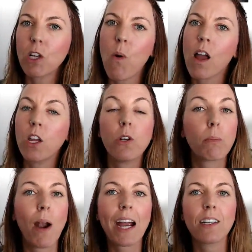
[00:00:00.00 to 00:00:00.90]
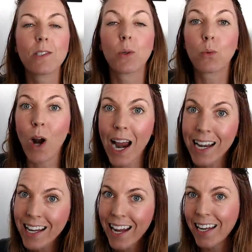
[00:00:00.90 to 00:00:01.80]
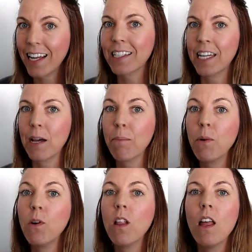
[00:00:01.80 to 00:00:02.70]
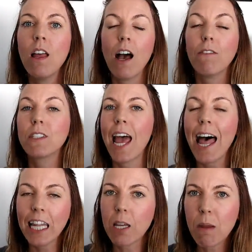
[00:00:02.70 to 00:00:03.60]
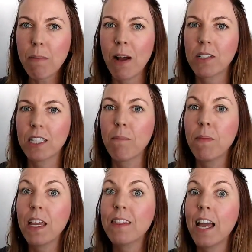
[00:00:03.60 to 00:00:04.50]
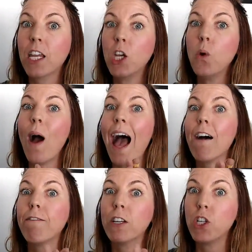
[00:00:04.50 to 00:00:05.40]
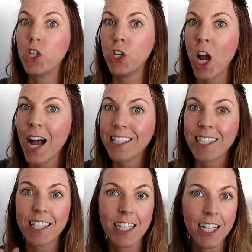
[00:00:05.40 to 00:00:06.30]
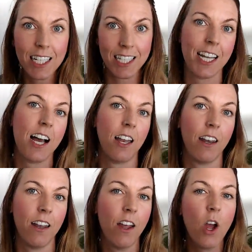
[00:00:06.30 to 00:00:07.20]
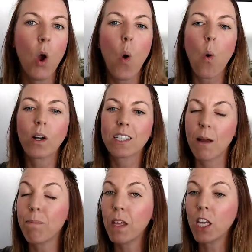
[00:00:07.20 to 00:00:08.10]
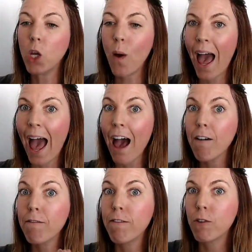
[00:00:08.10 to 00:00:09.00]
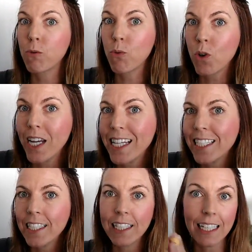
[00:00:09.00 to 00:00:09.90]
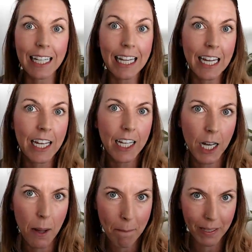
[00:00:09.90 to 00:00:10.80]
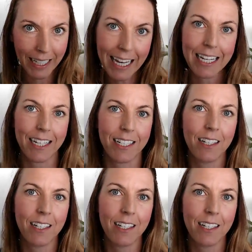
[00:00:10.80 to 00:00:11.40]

I also want you to practice writing an example of telling me about something that you have just done or something you have recently completed.